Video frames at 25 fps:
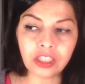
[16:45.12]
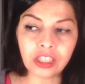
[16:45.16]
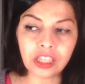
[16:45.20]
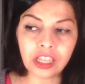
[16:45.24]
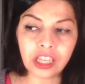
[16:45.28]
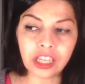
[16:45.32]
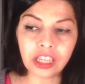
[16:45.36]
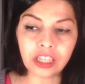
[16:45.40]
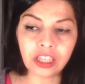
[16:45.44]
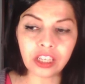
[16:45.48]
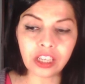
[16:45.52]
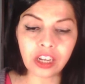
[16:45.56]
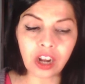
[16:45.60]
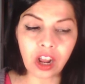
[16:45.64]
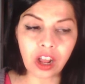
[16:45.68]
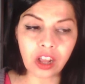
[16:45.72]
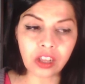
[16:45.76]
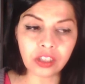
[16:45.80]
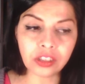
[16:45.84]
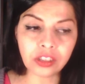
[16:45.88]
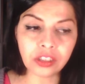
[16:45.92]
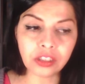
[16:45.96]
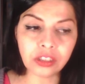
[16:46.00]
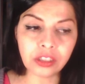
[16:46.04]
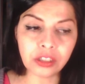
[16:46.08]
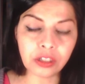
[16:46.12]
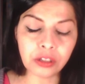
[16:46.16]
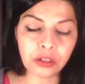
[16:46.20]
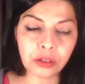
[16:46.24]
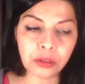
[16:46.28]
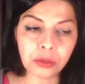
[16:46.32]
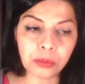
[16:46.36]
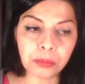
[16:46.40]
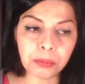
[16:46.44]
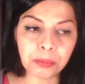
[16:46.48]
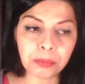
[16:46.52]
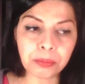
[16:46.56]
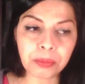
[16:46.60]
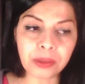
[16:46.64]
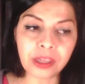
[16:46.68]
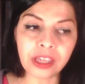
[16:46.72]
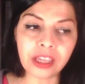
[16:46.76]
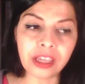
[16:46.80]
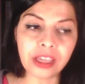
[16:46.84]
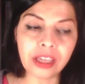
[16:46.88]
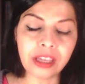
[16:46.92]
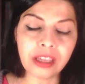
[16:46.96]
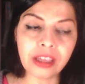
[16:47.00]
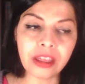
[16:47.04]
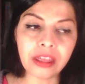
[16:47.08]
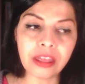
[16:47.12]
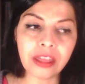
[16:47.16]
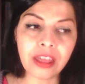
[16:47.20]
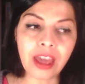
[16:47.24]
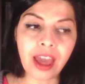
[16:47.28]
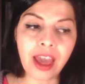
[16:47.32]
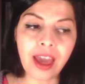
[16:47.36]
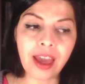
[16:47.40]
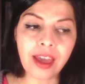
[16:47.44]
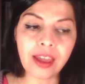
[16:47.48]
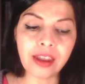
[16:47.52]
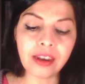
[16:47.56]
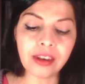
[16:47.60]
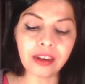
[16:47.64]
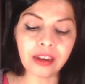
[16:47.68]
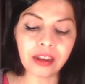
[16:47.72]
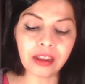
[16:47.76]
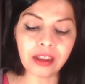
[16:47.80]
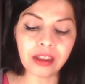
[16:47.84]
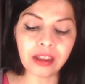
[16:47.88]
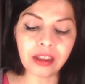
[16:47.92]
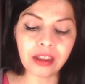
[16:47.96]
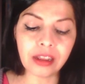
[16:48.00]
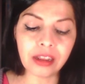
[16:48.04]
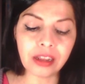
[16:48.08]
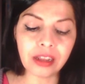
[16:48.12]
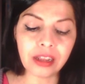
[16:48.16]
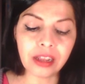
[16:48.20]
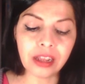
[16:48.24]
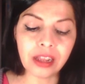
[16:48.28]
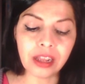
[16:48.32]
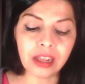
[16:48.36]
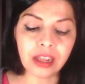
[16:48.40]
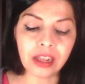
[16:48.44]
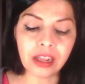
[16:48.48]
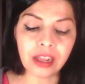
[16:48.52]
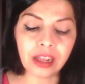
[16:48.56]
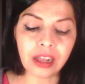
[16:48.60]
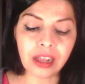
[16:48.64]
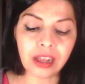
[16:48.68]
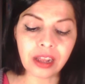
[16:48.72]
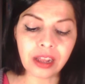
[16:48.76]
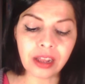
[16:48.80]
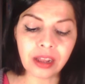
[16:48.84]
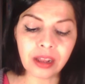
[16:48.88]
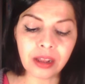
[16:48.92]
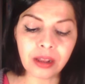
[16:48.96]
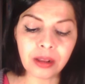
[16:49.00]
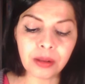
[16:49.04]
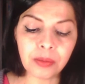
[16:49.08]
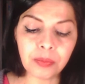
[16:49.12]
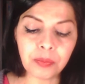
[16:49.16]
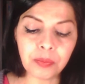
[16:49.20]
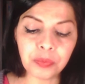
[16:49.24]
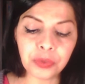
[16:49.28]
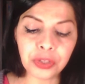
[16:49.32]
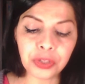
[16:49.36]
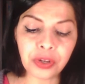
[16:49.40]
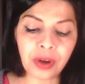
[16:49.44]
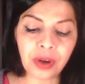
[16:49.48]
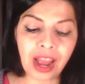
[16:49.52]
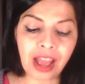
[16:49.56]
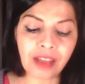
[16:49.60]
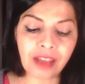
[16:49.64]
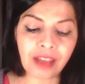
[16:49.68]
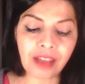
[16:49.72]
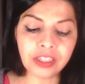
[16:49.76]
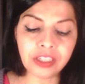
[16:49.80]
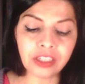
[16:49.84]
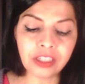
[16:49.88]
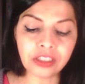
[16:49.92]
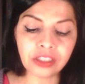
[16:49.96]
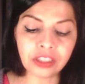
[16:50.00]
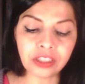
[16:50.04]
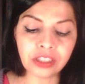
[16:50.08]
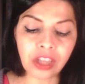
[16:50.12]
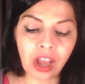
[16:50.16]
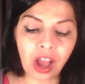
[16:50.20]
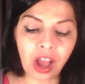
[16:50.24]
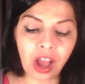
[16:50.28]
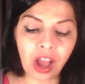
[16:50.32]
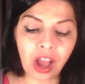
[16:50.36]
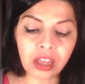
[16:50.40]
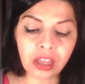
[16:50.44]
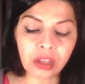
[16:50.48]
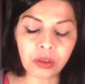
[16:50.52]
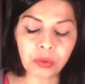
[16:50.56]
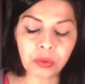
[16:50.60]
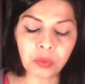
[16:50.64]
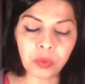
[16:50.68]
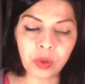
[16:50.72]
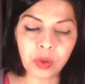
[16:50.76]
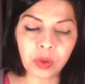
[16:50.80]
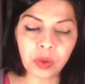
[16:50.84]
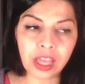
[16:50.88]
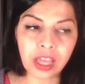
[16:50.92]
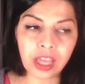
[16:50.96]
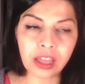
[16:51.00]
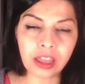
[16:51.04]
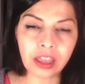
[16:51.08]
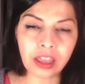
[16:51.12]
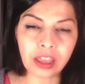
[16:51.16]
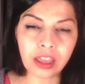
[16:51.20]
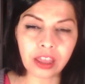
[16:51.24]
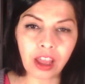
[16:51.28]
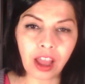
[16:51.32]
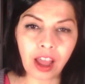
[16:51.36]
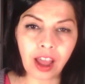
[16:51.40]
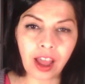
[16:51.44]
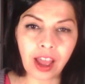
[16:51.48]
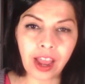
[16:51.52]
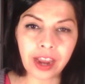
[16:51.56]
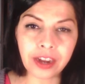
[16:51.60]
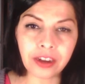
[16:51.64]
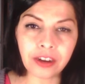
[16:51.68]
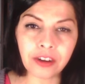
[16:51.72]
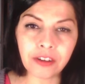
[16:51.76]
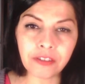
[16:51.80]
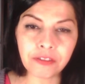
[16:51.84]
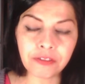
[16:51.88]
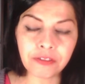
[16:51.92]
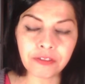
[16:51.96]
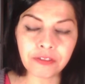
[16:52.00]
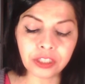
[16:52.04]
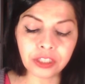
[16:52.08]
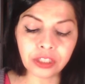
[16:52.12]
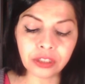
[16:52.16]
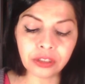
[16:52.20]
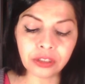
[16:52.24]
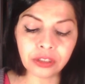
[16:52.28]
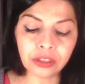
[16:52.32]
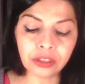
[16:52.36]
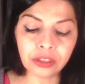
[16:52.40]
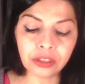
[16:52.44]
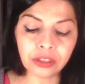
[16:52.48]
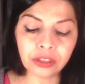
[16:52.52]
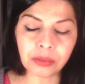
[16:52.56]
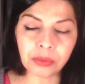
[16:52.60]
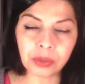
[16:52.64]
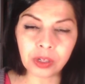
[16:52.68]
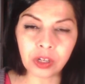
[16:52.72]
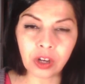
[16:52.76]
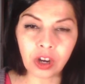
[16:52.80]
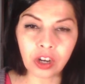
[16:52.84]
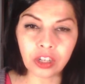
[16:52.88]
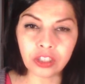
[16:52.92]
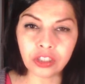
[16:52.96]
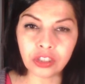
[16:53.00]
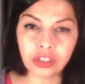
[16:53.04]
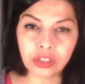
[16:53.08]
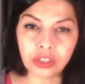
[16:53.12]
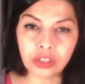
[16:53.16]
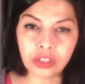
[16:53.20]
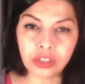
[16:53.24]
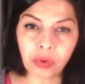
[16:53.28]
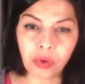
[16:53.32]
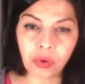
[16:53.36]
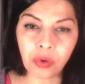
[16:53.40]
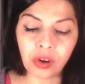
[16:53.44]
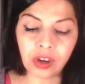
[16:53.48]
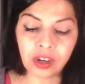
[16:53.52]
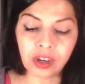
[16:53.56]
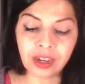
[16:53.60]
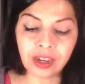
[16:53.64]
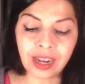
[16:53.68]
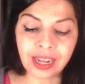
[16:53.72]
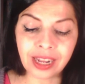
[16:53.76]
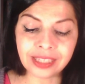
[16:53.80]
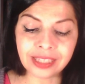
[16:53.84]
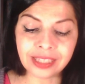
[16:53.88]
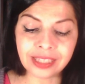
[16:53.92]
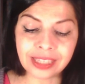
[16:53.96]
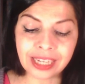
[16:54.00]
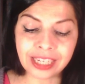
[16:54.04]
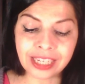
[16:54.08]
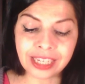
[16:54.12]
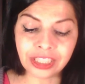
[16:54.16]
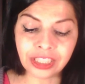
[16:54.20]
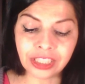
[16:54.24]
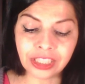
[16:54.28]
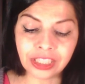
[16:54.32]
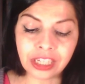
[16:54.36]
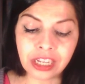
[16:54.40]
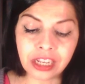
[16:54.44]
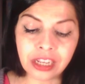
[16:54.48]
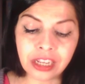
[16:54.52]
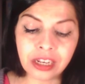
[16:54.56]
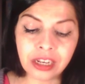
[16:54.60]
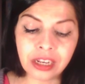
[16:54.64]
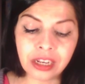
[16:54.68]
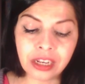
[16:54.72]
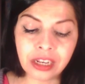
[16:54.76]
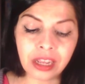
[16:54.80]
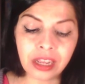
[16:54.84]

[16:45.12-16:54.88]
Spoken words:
It could also be that you're having a talk with higher officials in regards to your organization,